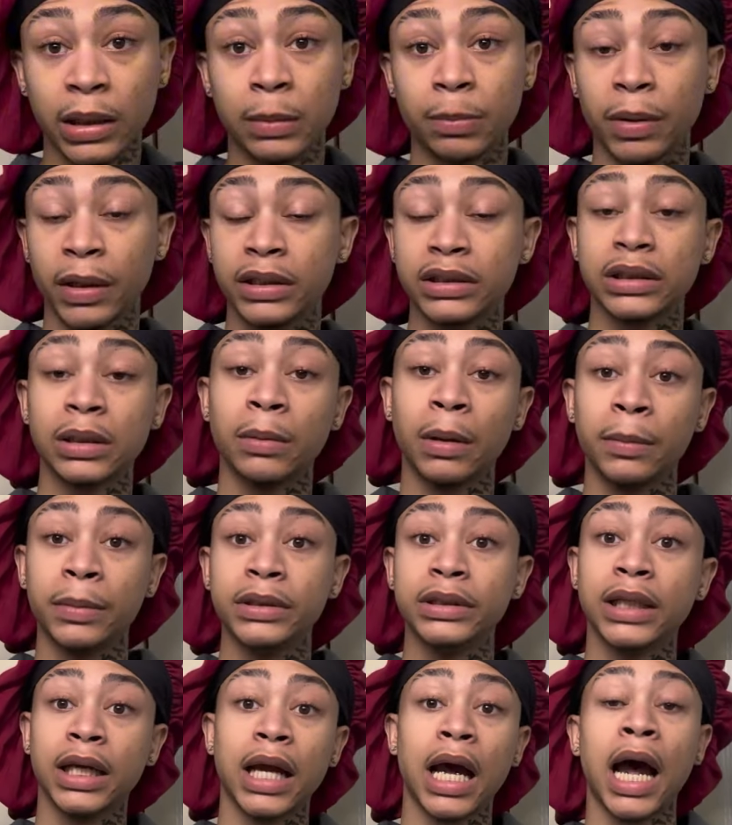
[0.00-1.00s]
he picks them up.
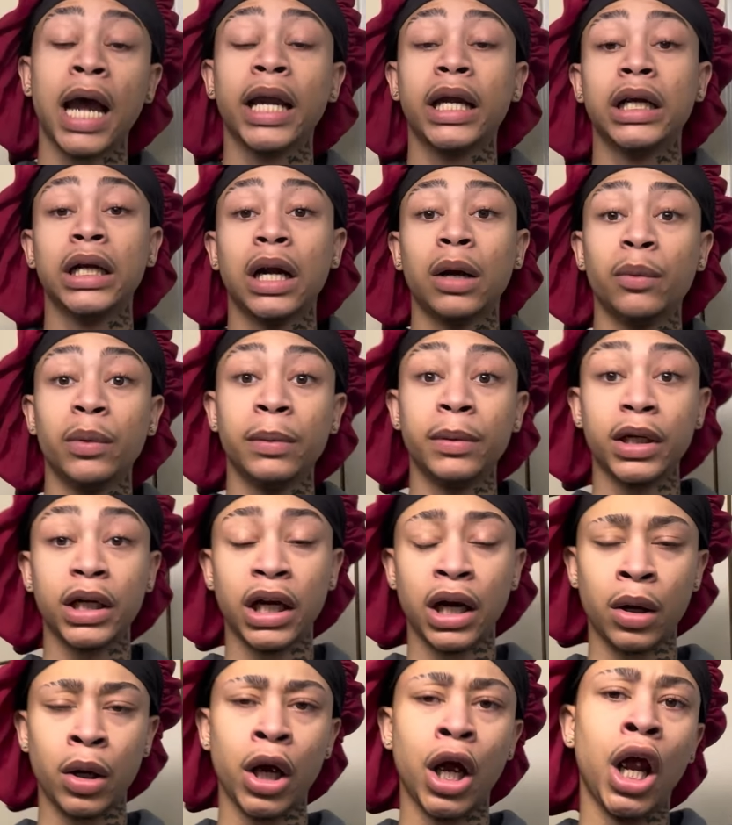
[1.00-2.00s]
He's like, hi, can I wear, can
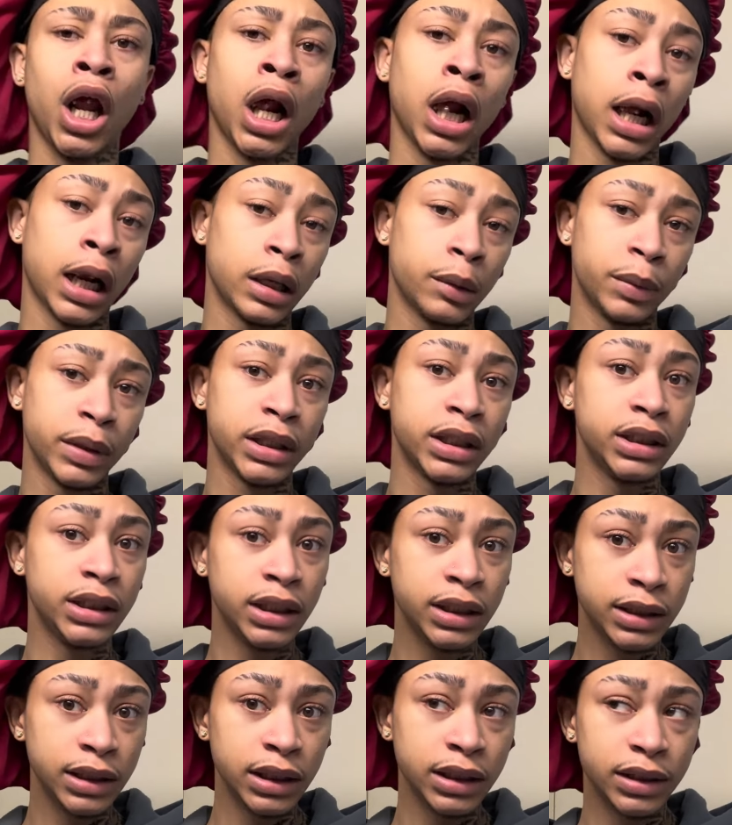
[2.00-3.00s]
I, can I wear
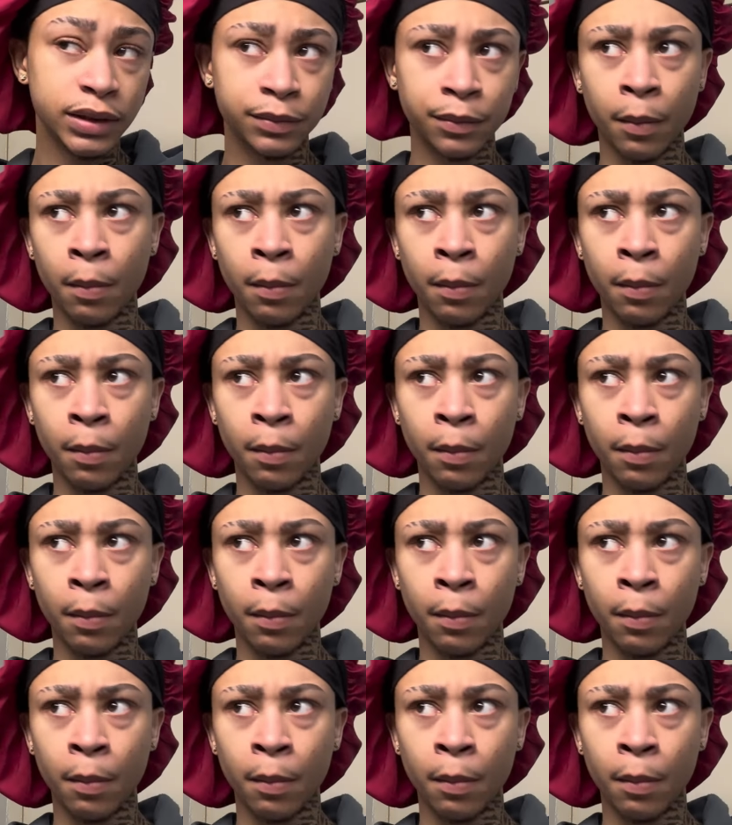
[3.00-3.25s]
Yeezys?